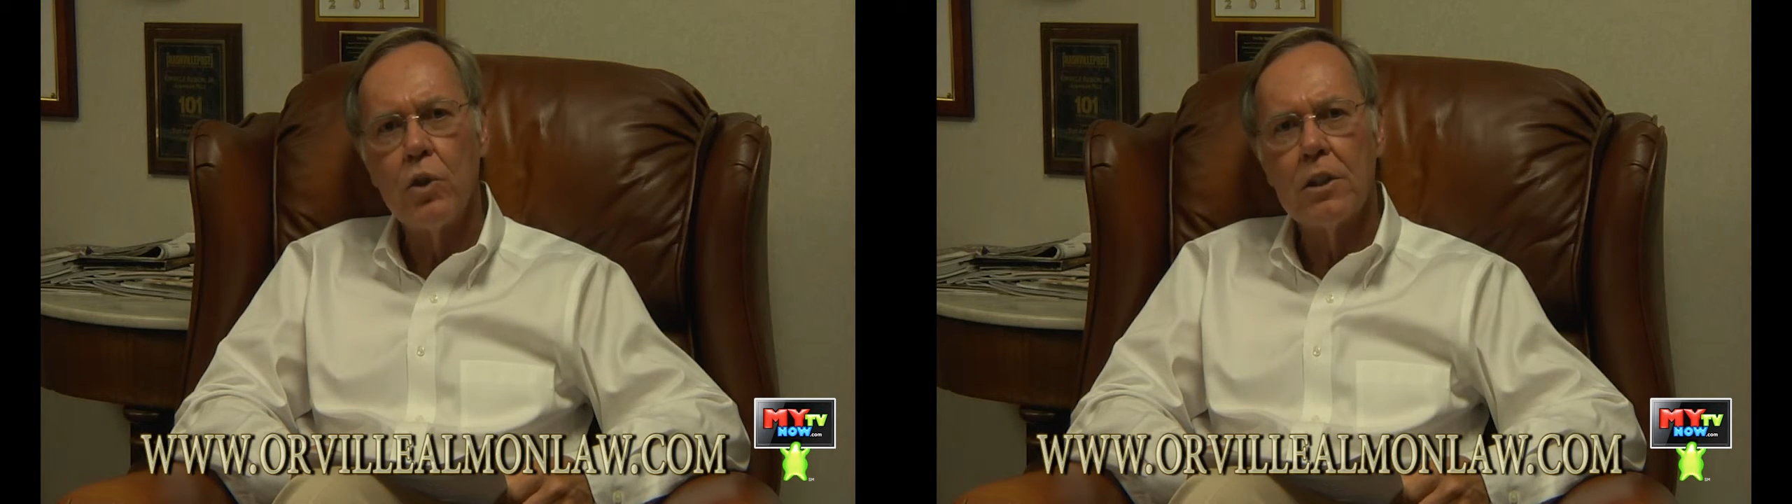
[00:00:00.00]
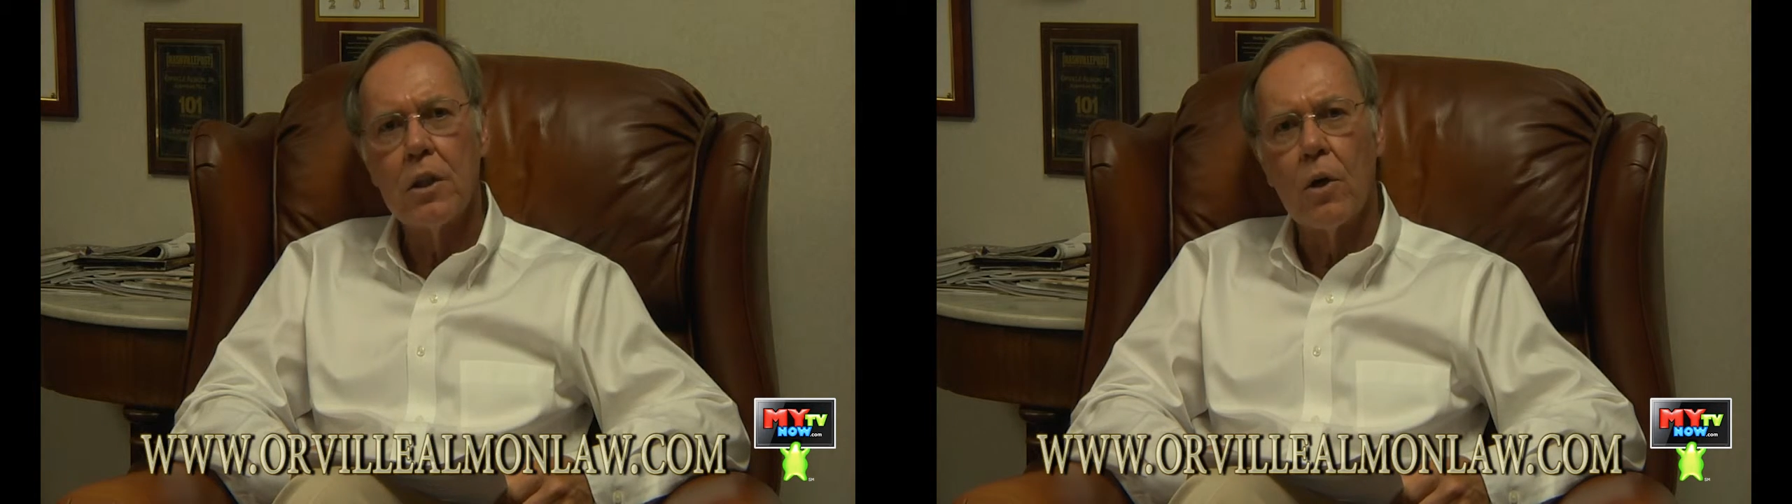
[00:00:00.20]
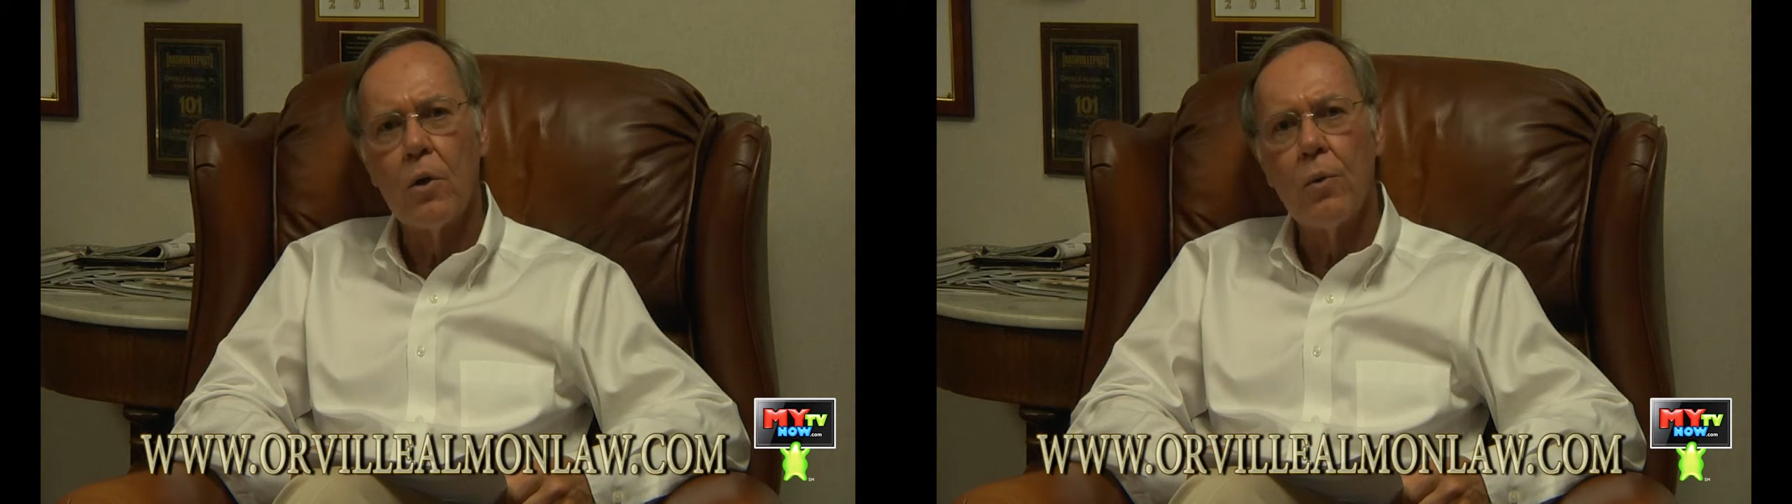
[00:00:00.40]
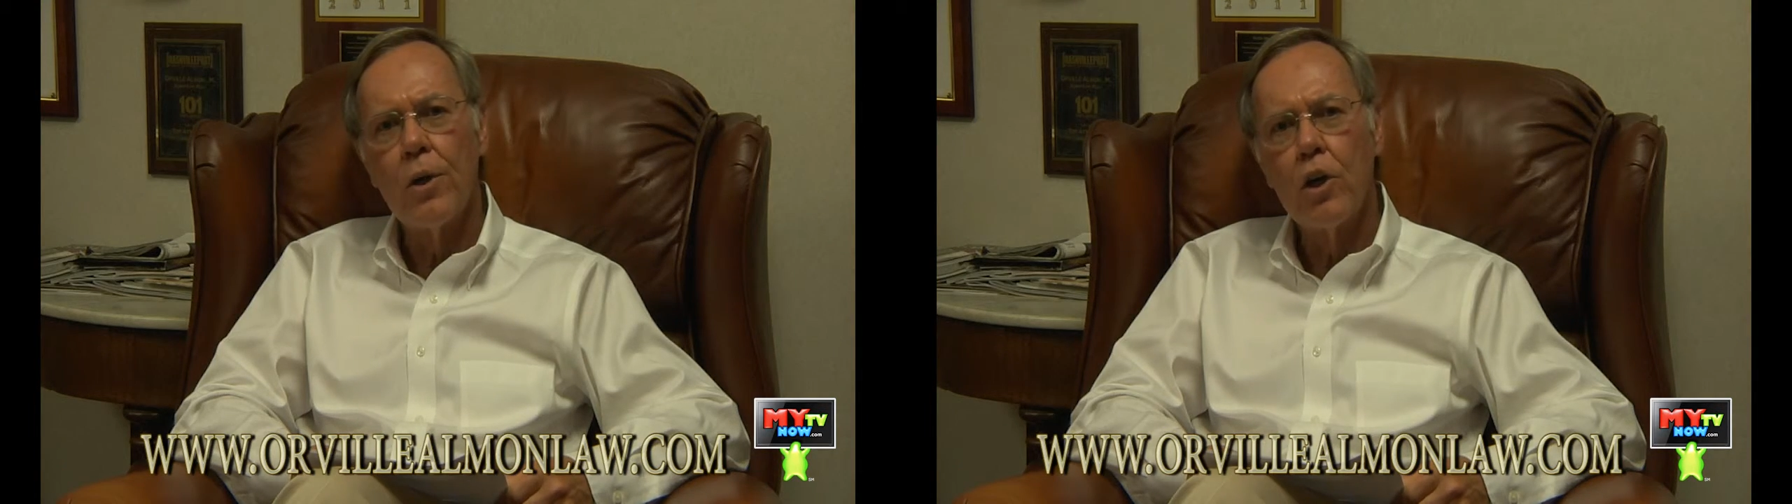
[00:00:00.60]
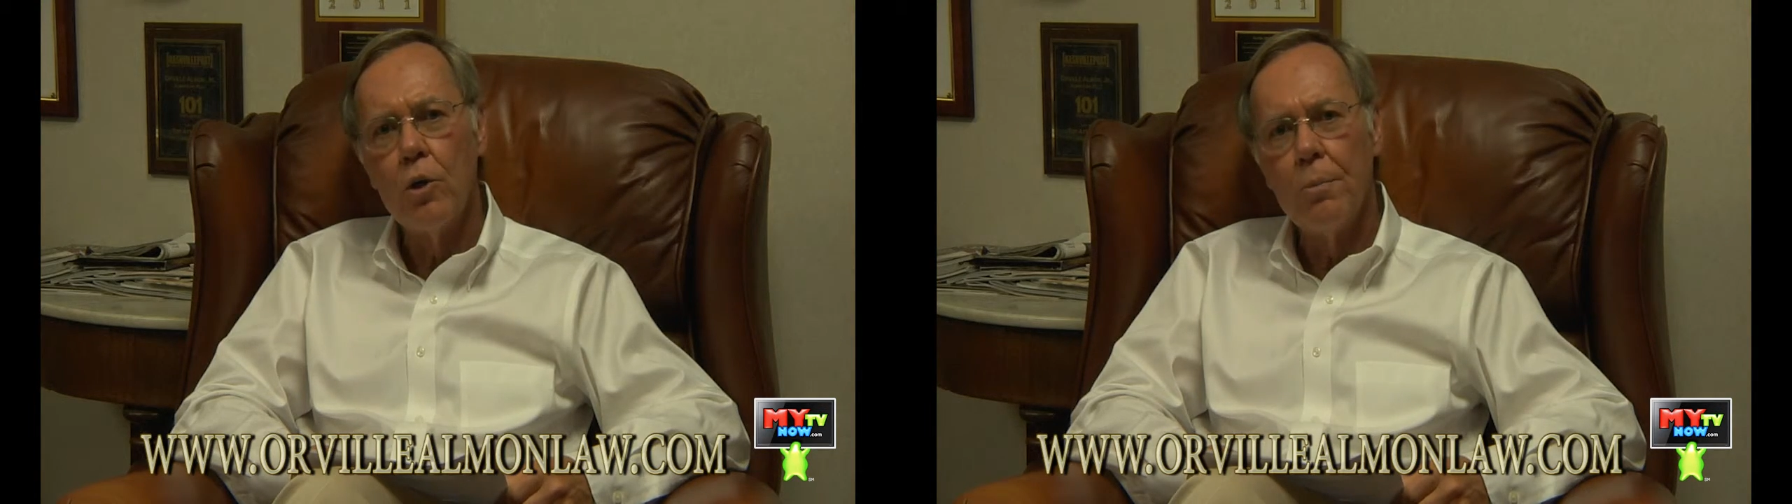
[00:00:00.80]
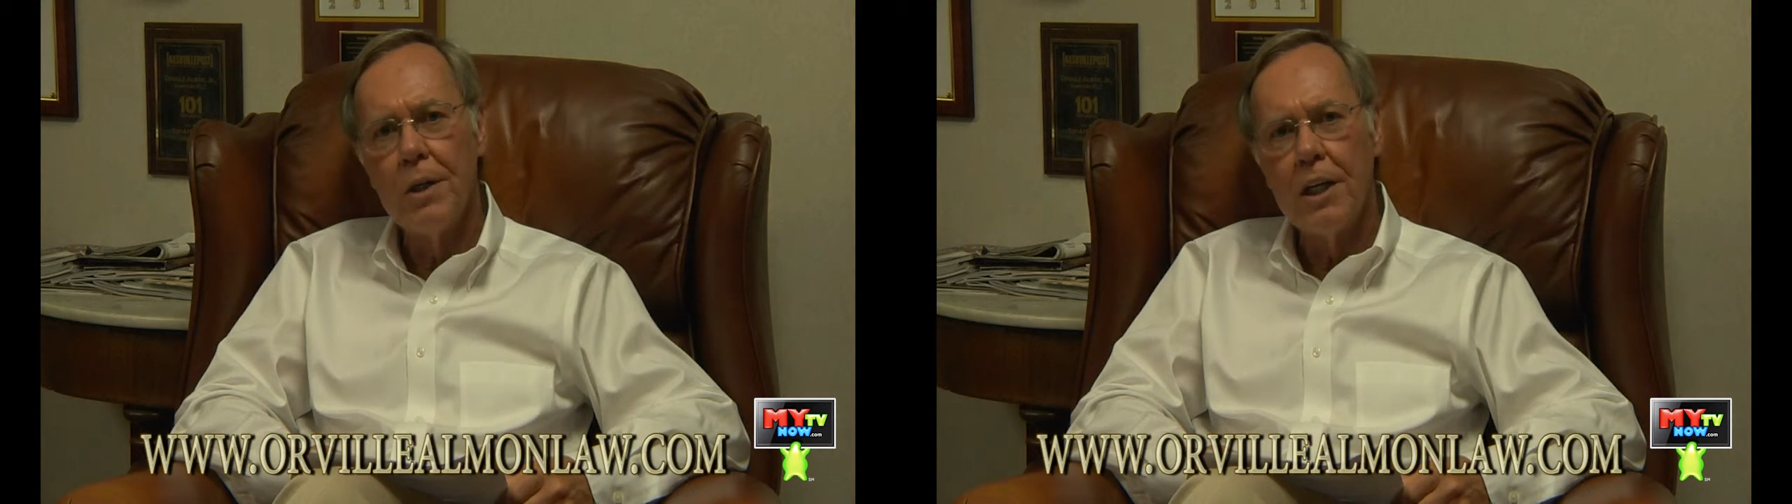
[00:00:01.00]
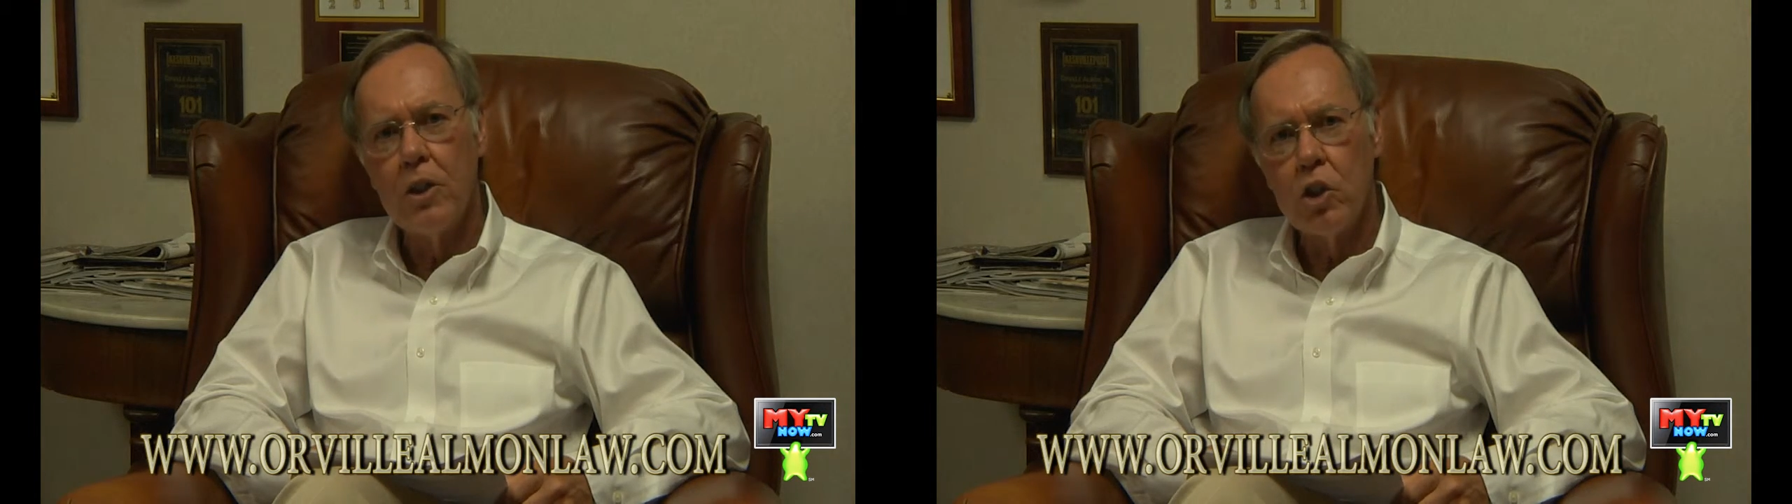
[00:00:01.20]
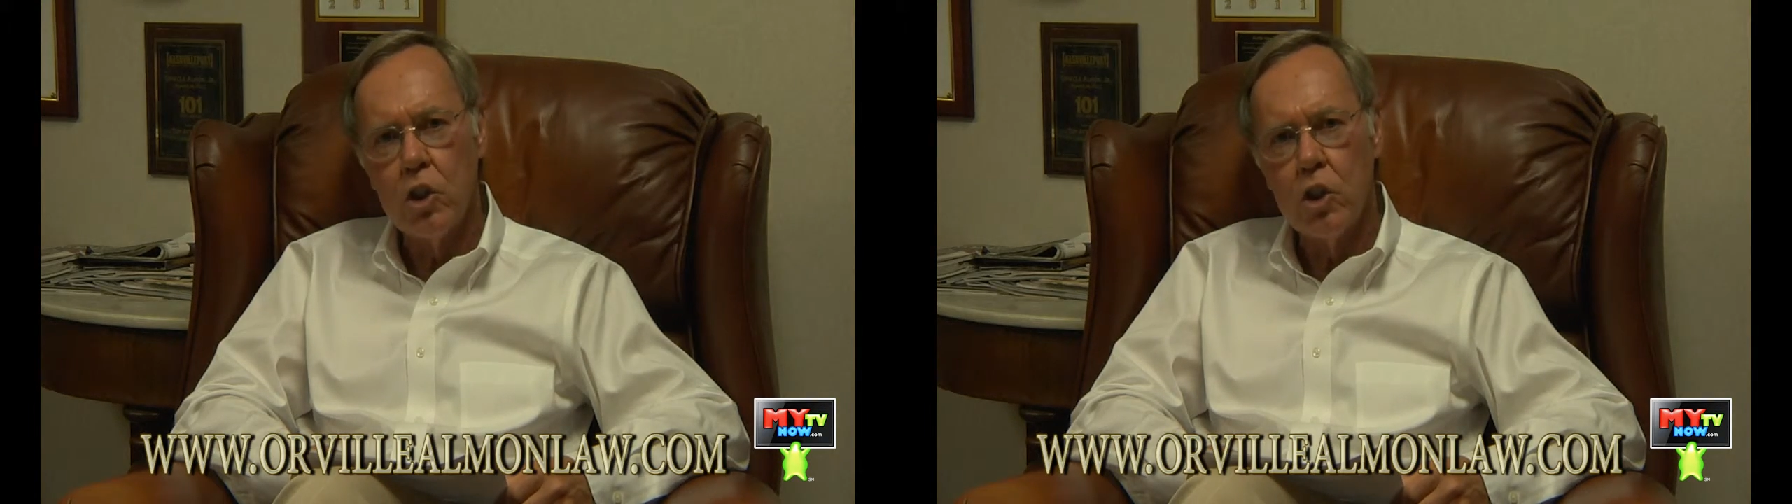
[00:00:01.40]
that they're going to recoup against